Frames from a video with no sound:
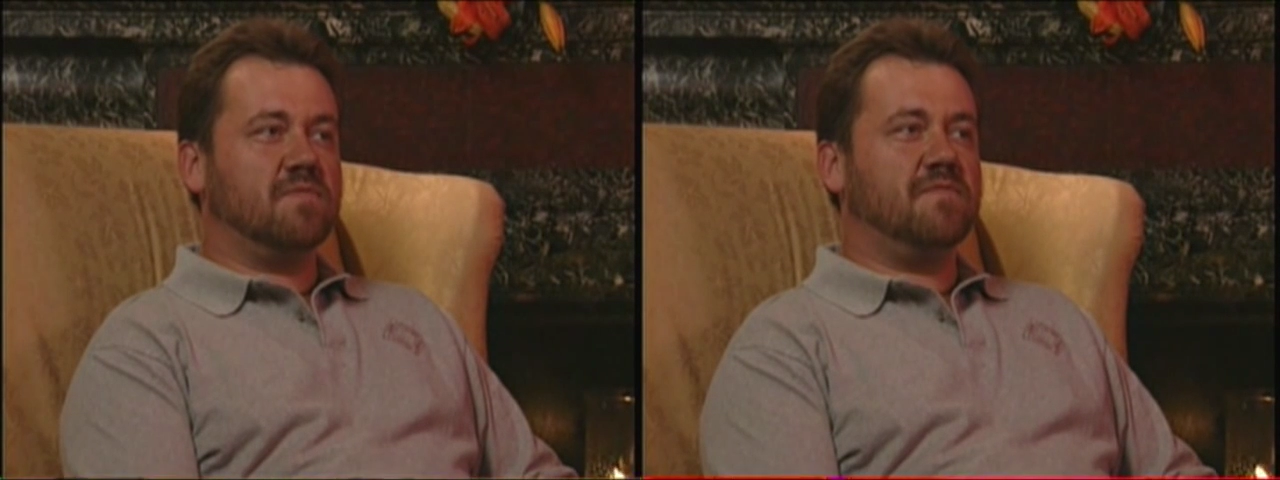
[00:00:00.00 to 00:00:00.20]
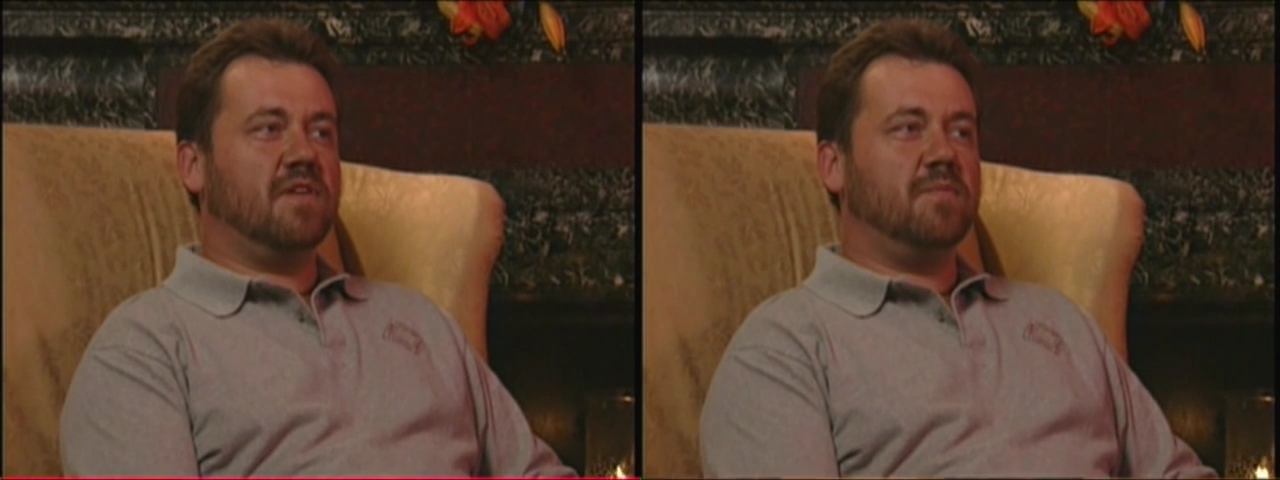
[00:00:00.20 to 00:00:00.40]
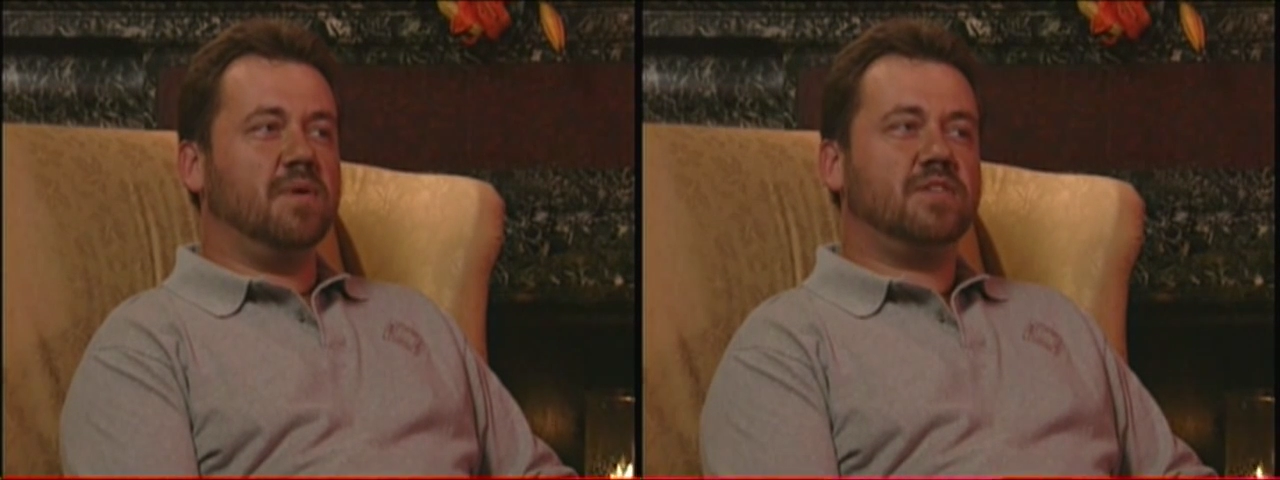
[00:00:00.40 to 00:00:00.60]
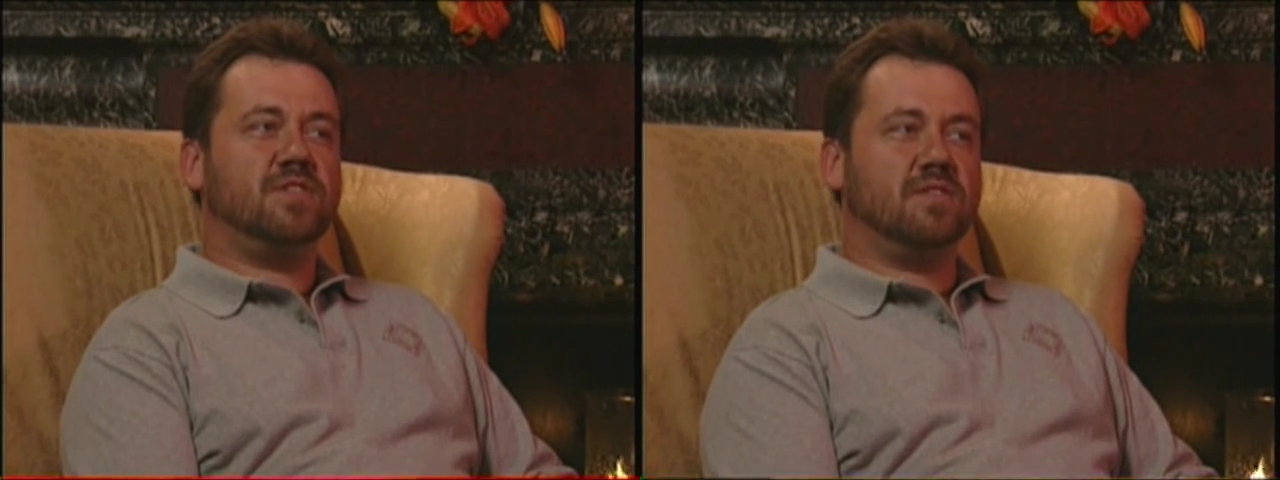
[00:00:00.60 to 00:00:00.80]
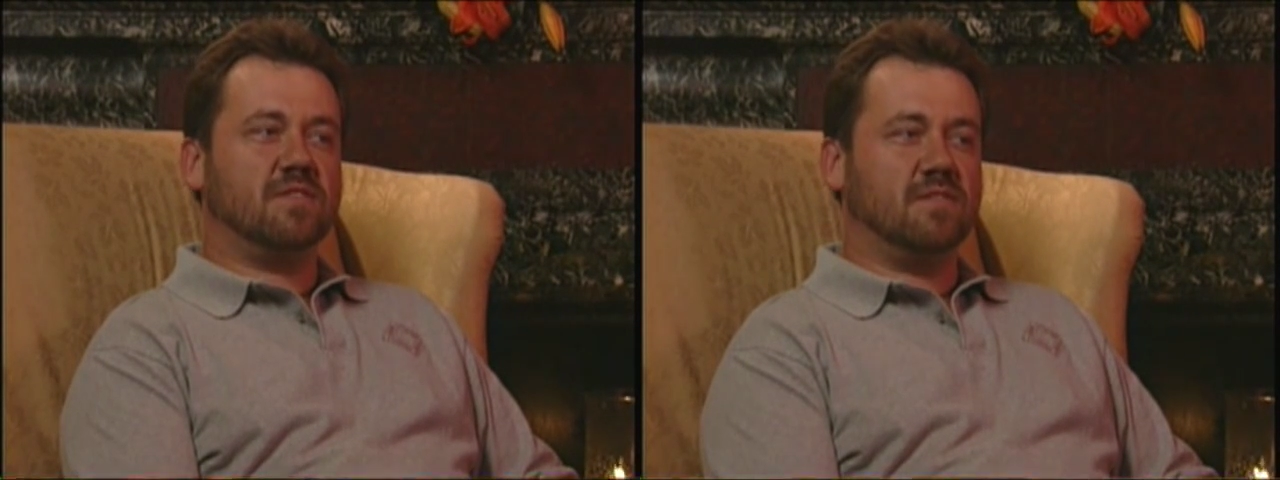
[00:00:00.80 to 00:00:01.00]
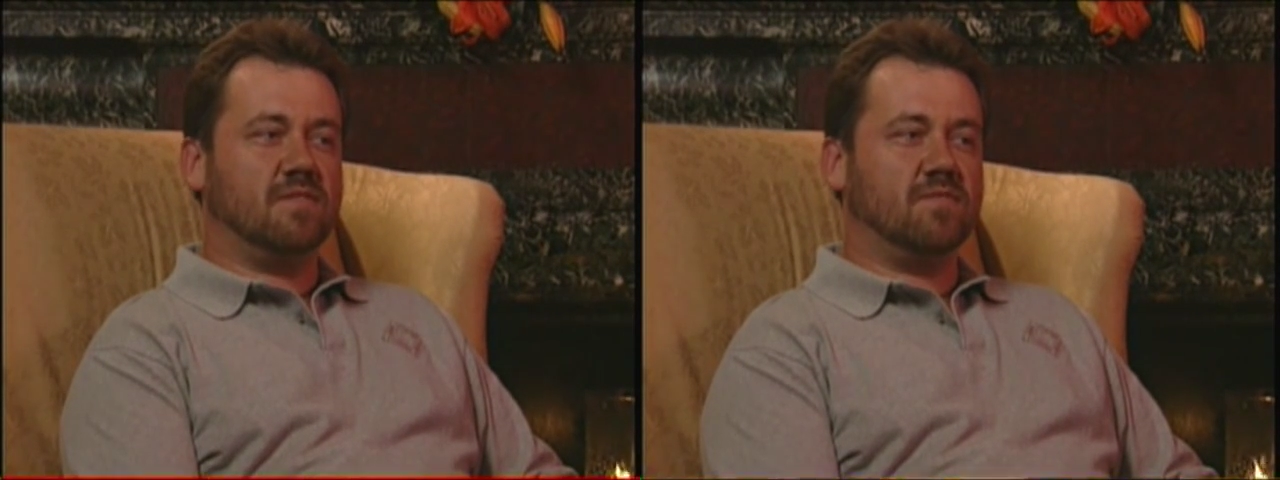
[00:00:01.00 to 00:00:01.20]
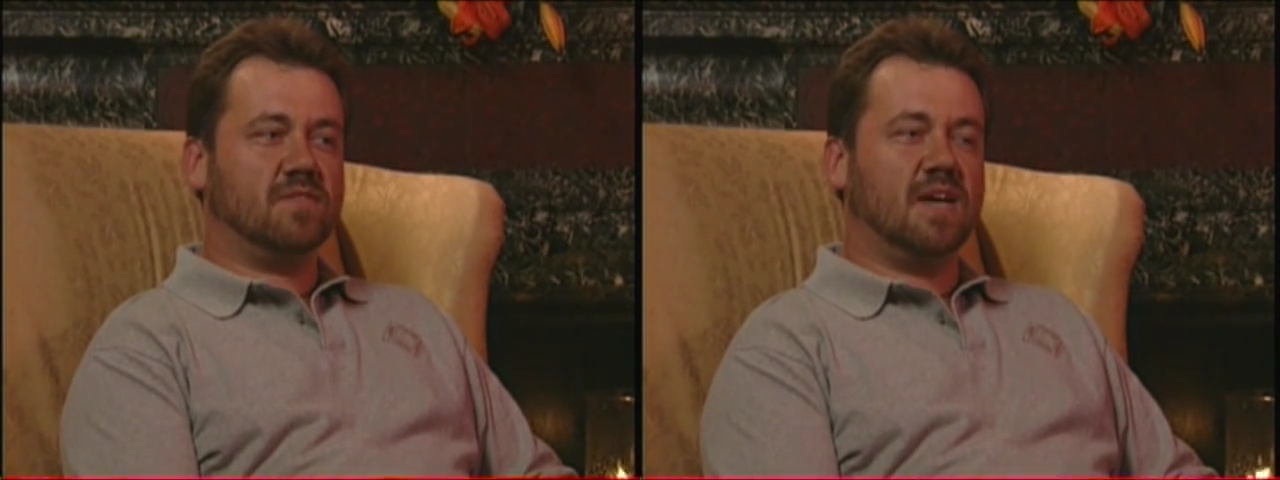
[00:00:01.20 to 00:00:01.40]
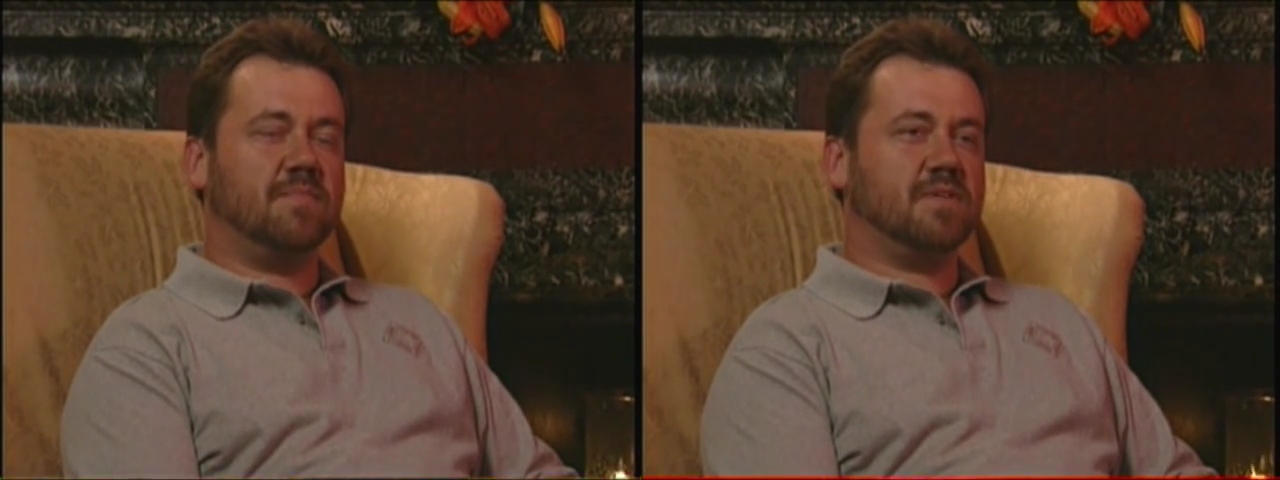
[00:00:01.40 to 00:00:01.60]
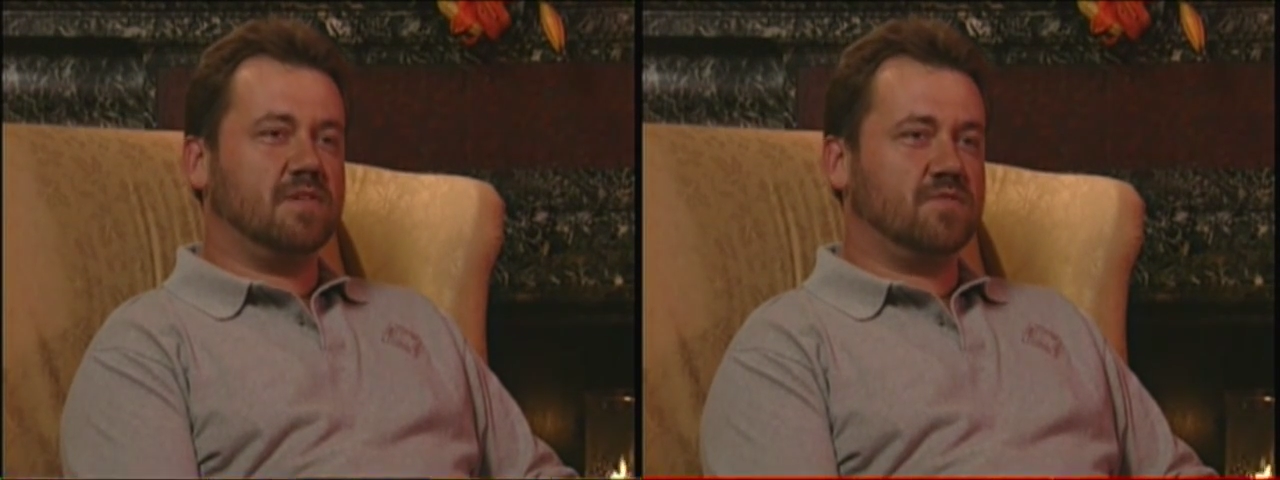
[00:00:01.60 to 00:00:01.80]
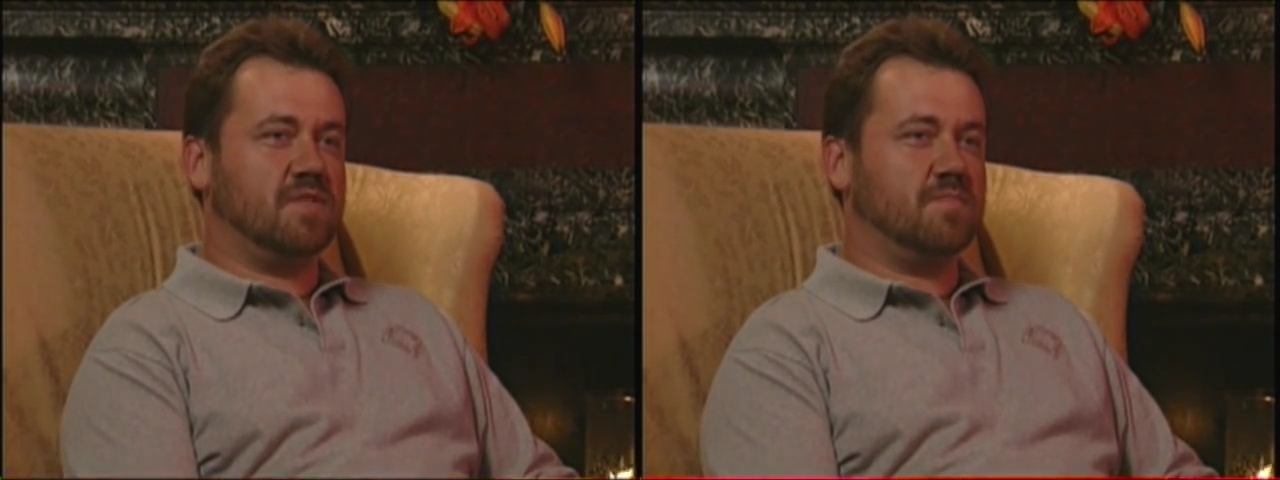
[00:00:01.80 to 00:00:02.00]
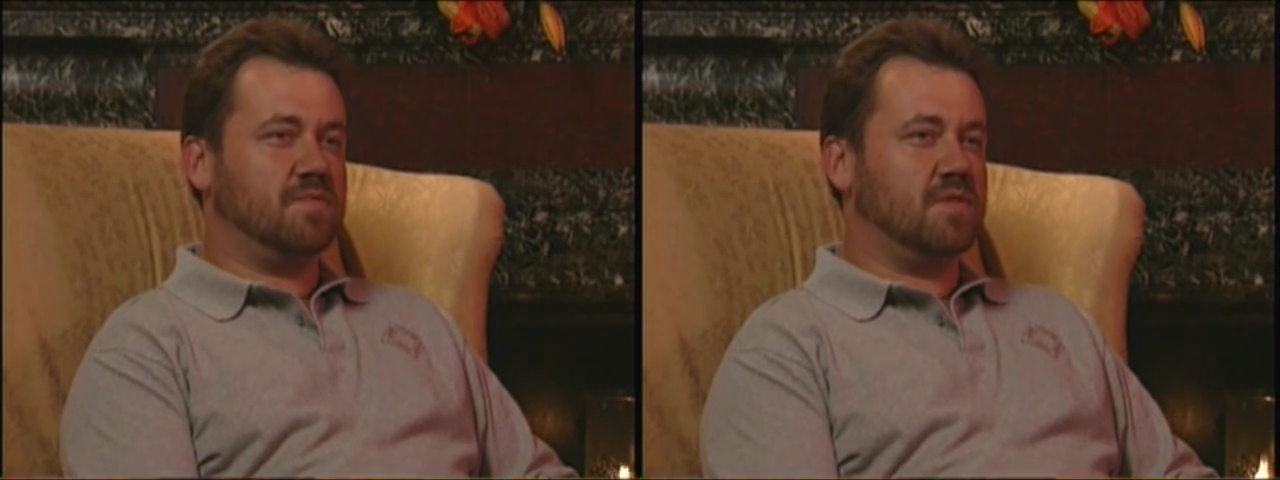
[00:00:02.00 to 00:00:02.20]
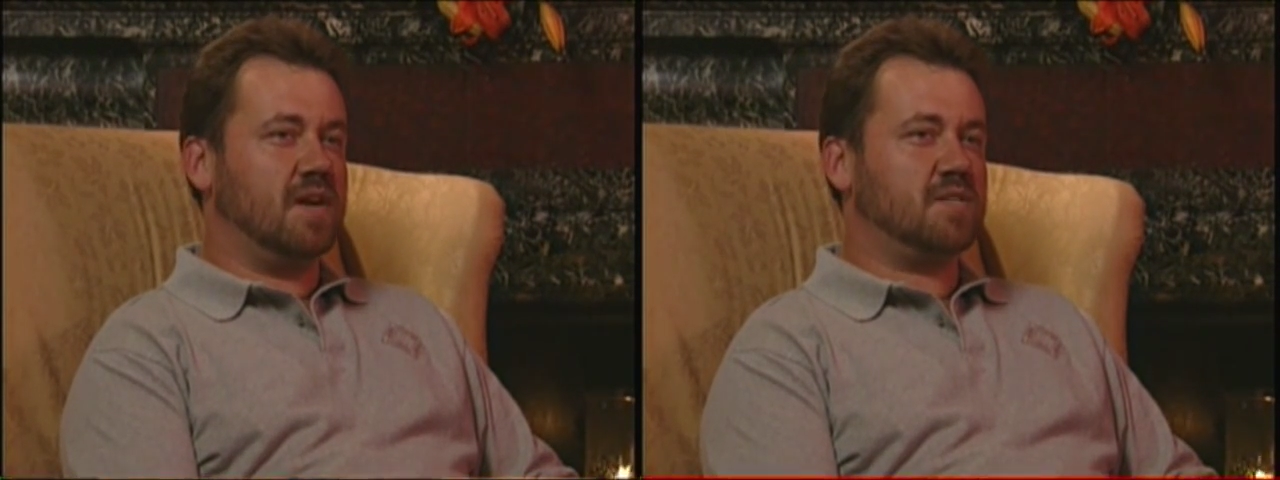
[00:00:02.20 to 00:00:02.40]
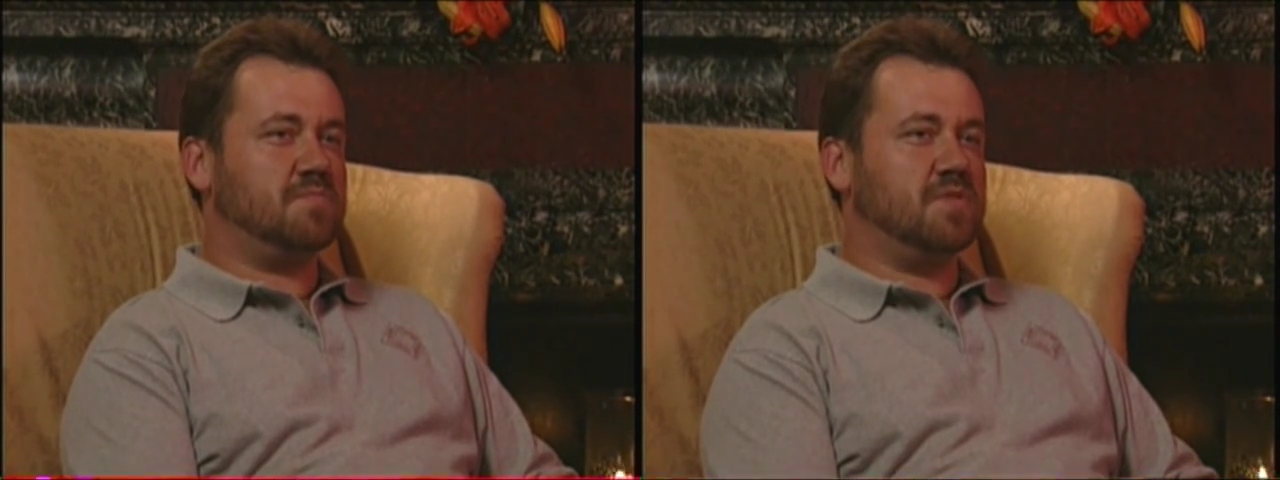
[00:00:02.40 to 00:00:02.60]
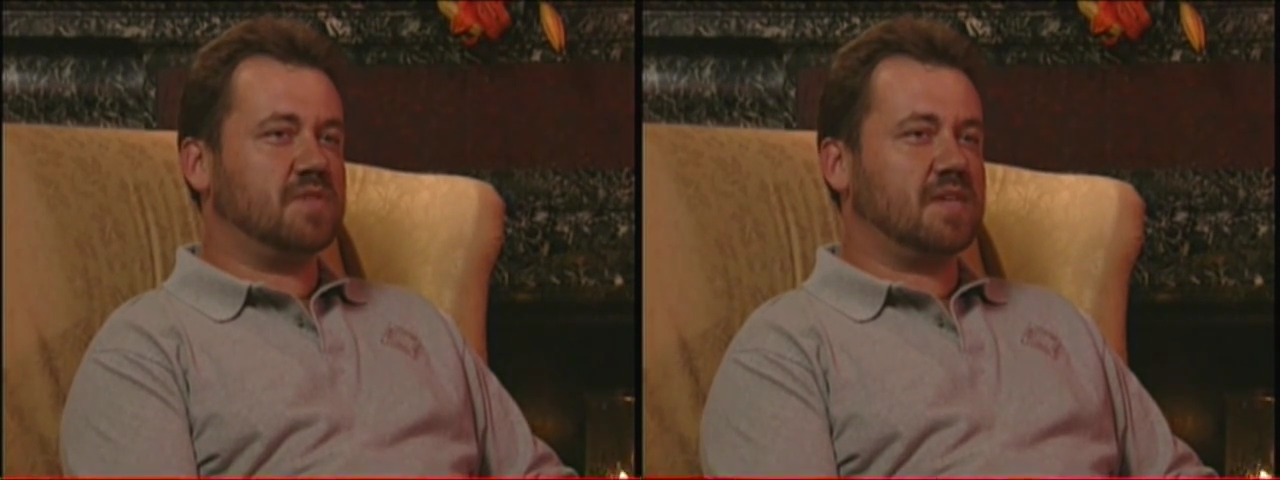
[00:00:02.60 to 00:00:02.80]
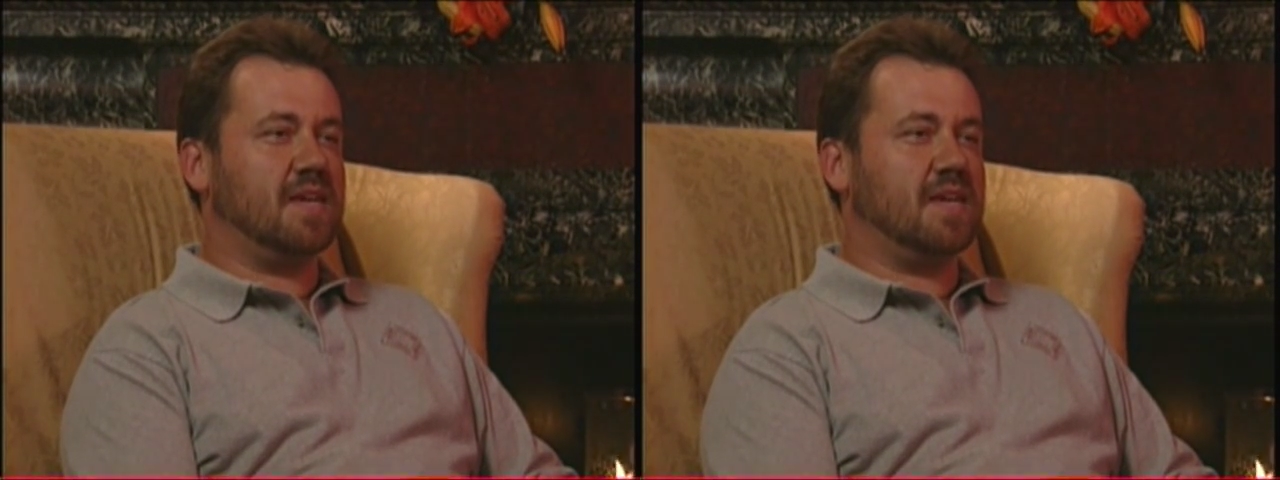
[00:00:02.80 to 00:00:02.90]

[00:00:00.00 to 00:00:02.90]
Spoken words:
were very much into old-time country and bluegrass music,